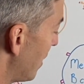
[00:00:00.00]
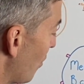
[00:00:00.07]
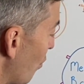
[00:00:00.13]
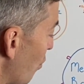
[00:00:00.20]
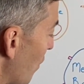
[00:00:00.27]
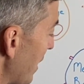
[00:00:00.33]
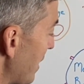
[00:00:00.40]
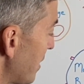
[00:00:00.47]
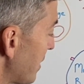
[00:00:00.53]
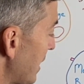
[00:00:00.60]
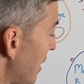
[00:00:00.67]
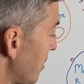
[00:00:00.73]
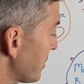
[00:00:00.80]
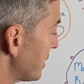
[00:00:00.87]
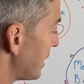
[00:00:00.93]

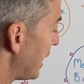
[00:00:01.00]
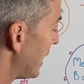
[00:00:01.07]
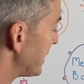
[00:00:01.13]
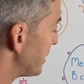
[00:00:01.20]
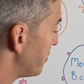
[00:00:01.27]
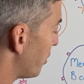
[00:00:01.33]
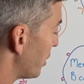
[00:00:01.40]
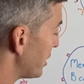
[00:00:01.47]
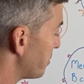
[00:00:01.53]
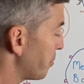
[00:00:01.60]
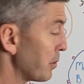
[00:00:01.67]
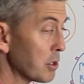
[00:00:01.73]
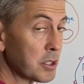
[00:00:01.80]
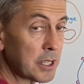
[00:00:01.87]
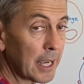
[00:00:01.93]
1,000 antibodies
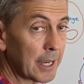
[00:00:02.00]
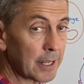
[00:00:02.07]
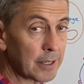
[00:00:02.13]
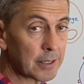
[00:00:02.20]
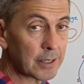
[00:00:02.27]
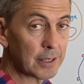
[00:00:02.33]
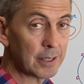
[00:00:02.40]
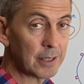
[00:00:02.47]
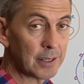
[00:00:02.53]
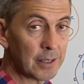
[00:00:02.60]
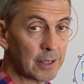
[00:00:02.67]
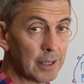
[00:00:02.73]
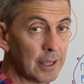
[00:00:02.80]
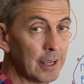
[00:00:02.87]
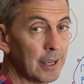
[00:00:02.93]
per second.
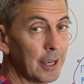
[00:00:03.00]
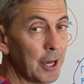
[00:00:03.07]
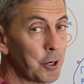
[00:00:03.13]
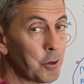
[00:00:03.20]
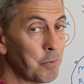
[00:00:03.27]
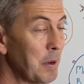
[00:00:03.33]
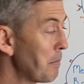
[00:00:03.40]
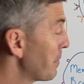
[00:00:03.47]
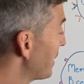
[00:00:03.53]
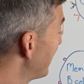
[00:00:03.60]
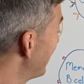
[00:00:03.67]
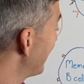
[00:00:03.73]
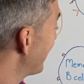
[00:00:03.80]
And remember,